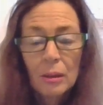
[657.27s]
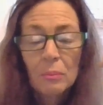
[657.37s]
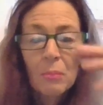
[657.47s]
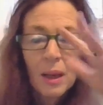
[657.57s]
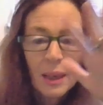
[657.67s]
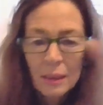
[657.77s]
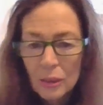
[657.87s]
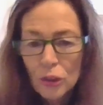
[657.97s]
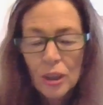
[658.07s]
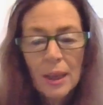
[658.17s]
My
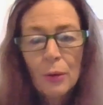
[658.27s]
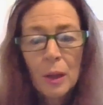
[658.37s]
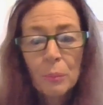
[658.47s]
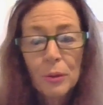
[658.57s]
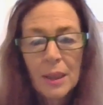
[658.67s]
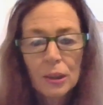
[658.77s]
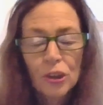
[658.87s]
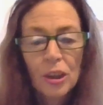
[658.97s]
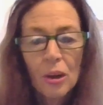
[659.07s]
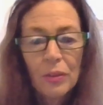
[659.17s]
generic
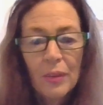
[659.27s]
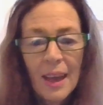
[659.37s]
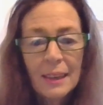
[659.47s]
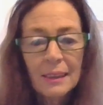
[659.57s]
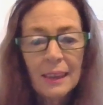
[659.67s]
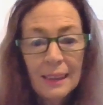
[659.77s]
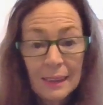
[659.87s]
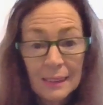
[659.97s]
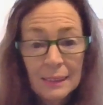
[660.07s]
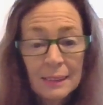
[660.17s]
prediction on that
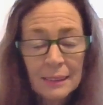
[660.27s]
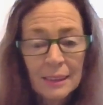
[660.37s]
is